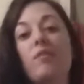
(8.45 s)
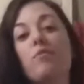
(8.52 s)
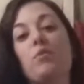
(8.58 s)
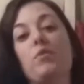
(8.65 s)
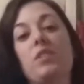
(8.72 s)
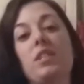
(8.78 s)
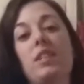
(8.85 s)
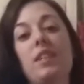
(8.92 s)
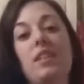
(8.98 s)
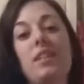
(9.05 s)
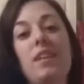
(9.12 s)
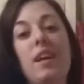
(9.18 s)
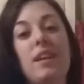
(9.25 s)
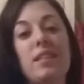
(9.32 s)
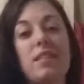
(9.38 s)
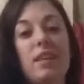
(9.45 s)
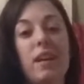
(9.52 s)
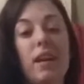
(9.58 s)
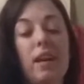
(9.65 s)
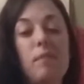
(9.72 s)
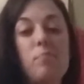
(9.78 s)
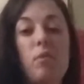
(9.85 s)
routine as I
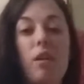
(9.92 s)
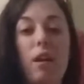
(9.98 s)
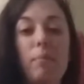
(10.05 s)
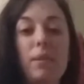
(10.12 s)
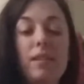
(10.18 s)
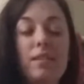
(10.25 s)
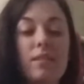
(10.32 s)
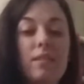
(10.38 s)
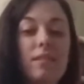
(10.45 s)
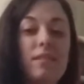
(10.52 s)
had promised.